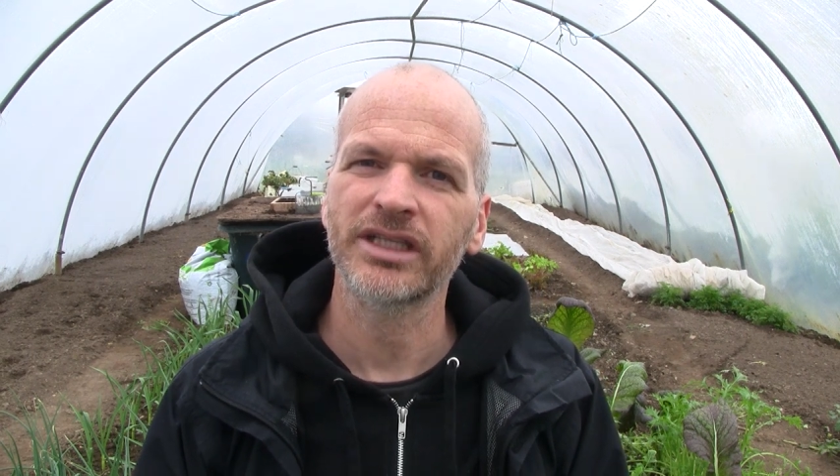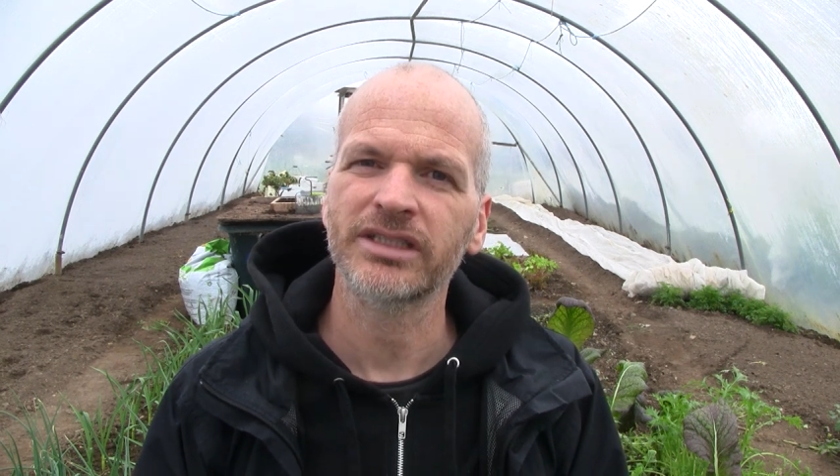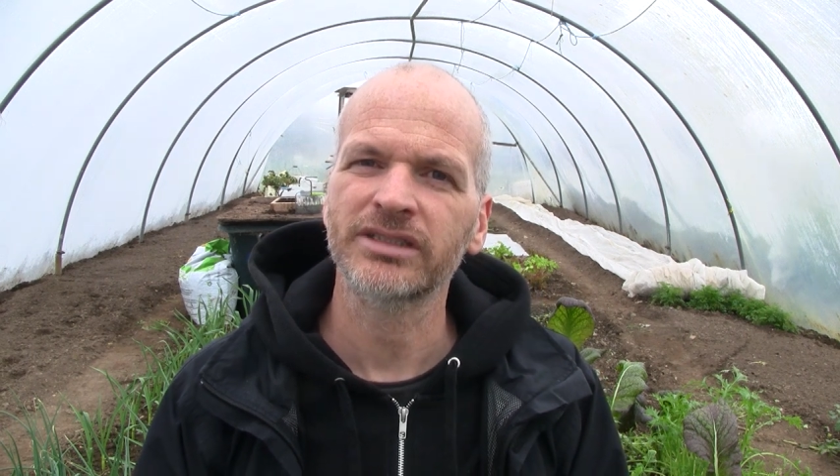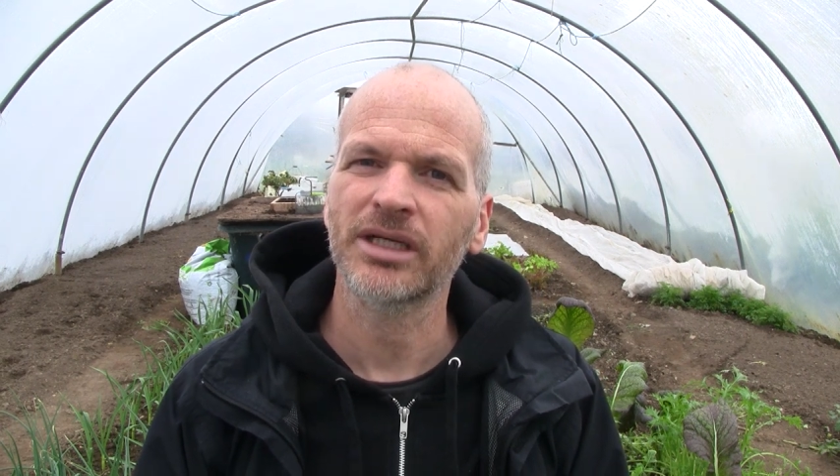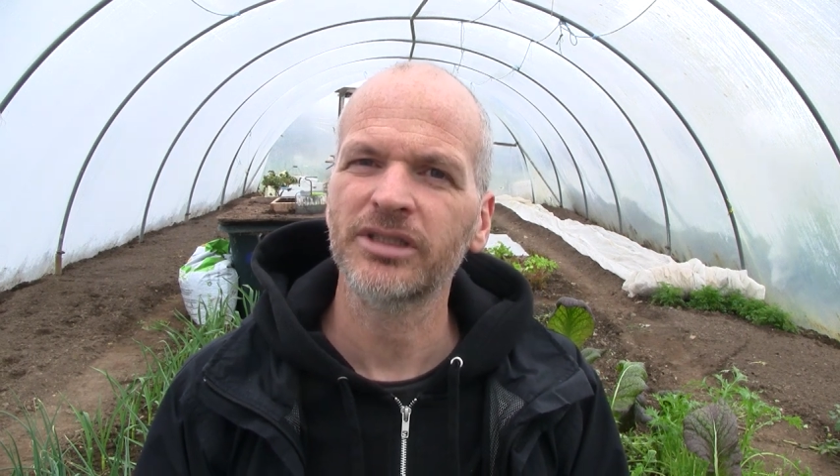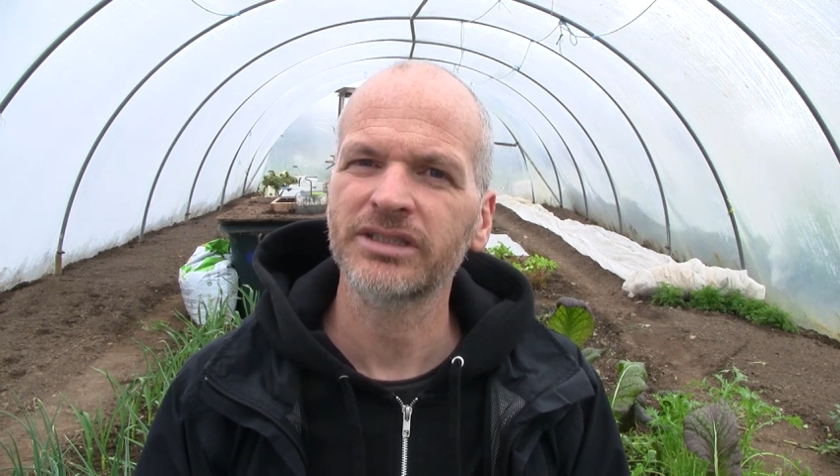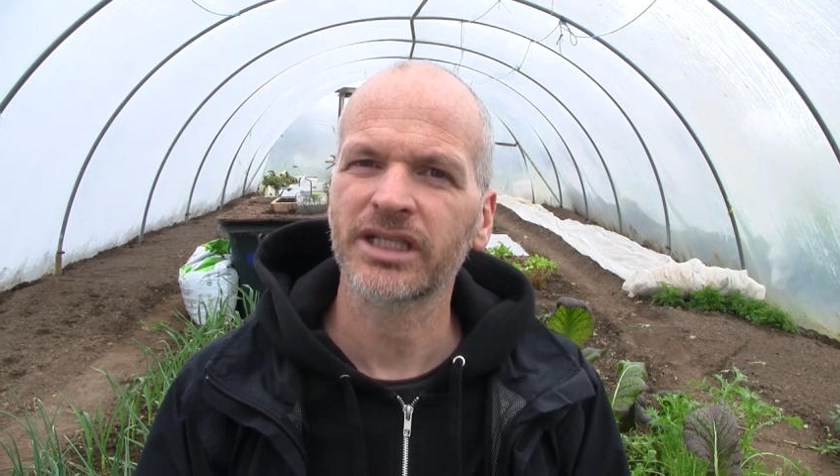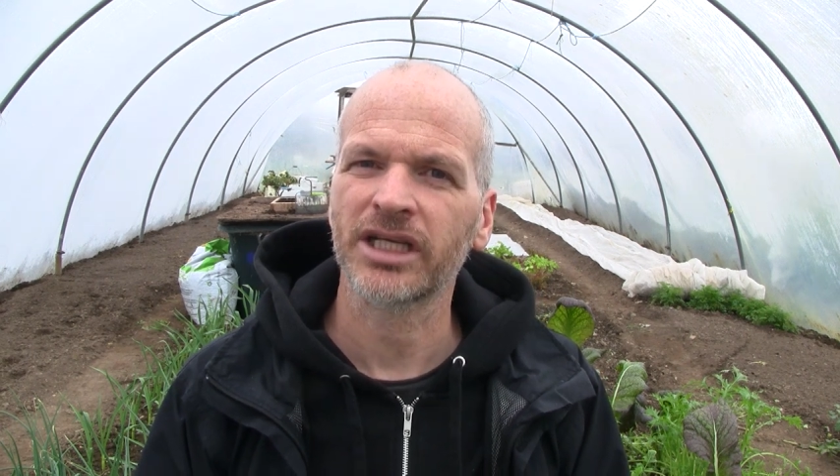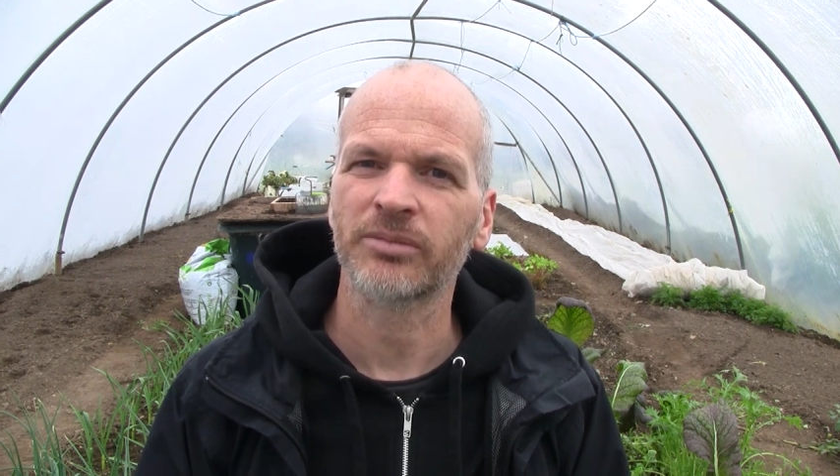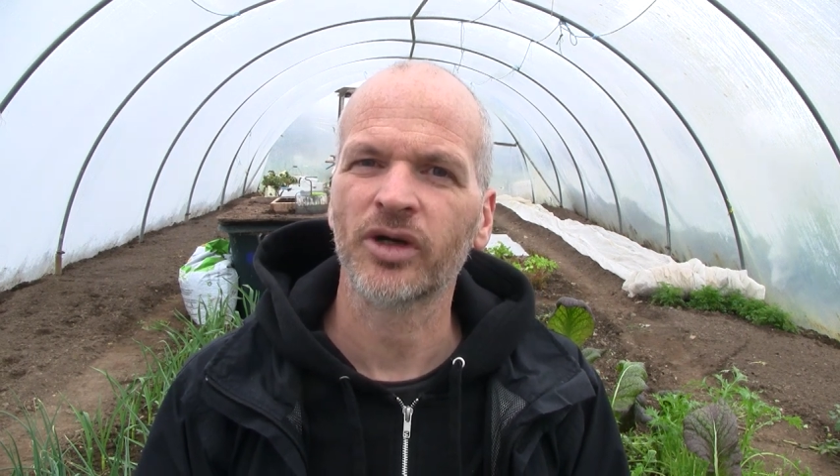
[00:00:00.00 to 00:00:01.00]
that a double
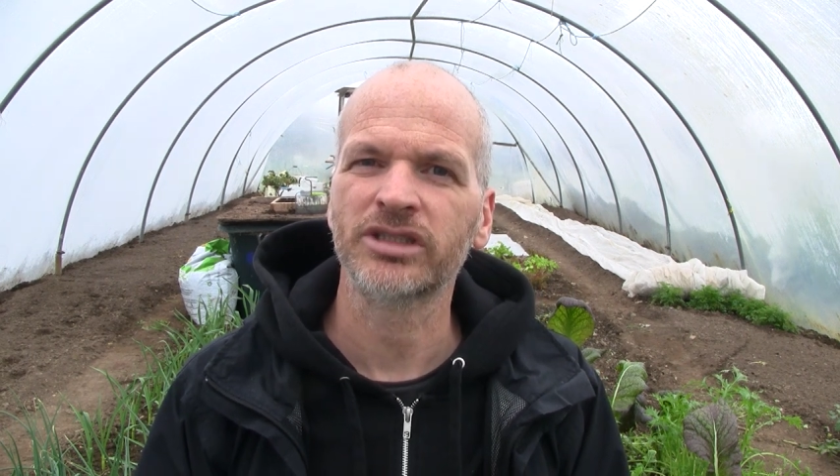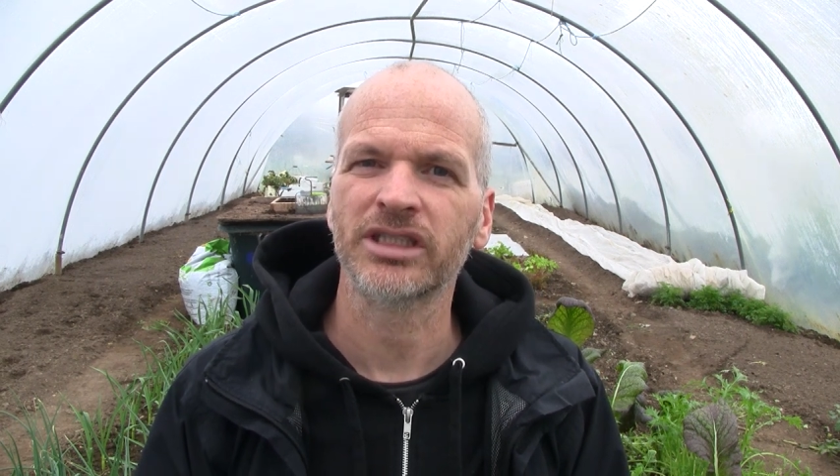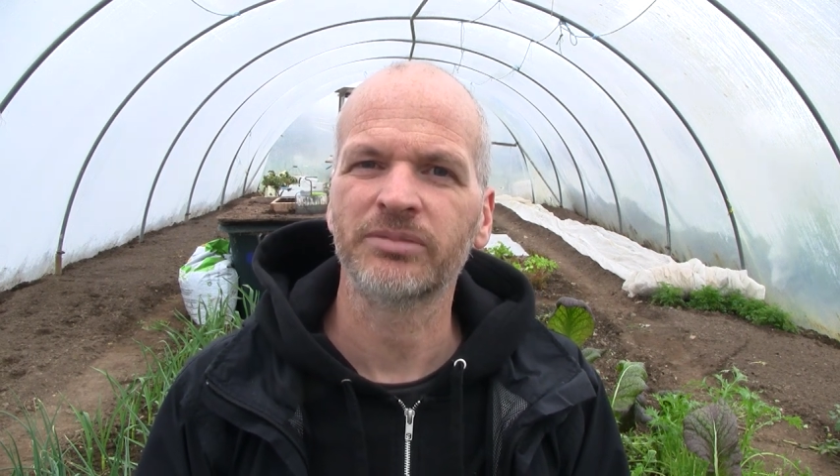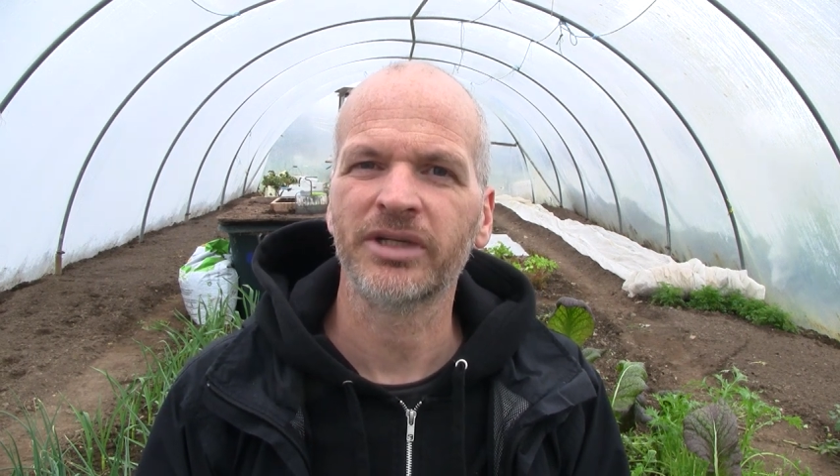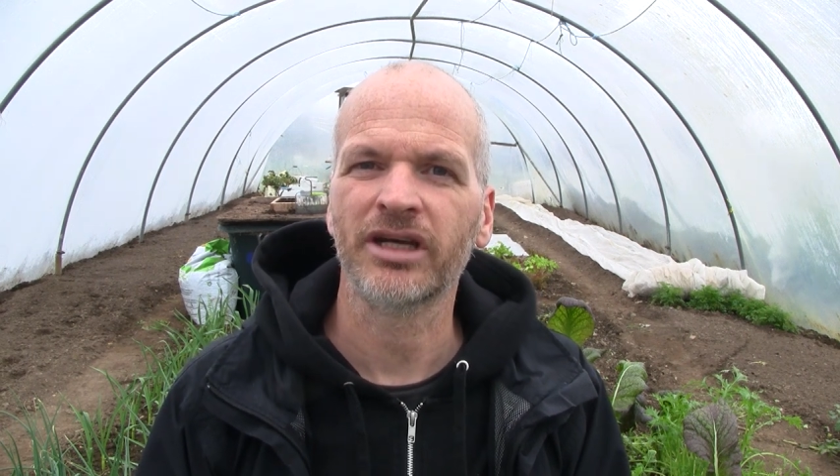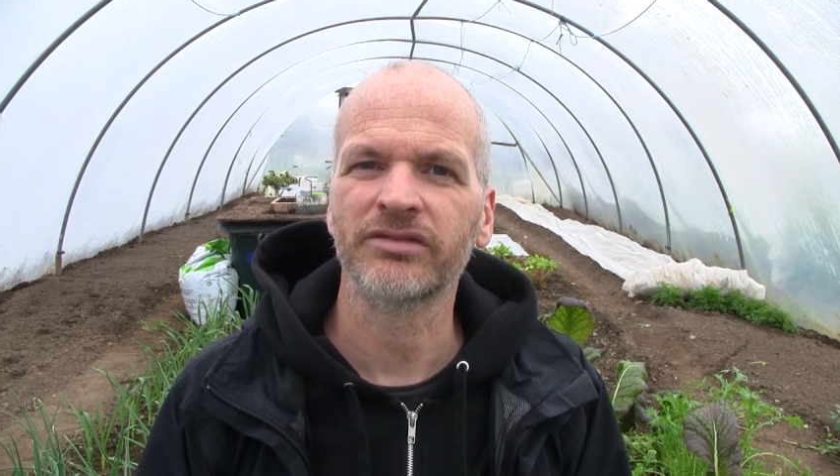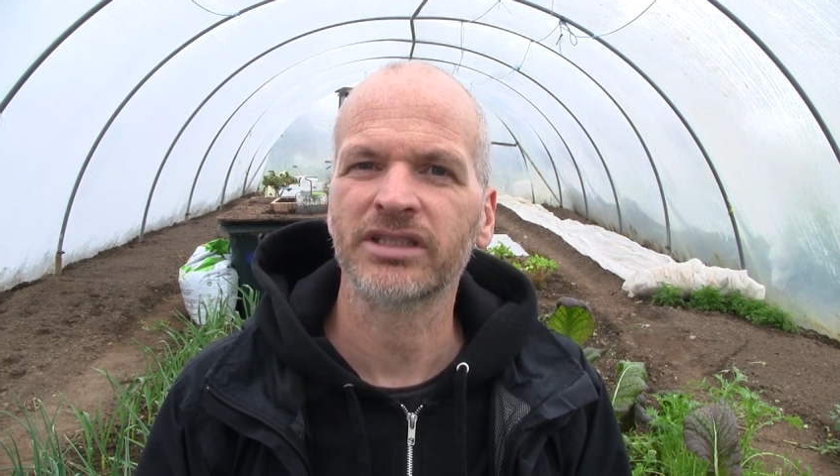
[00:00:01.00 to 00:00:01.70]
digging approach has been of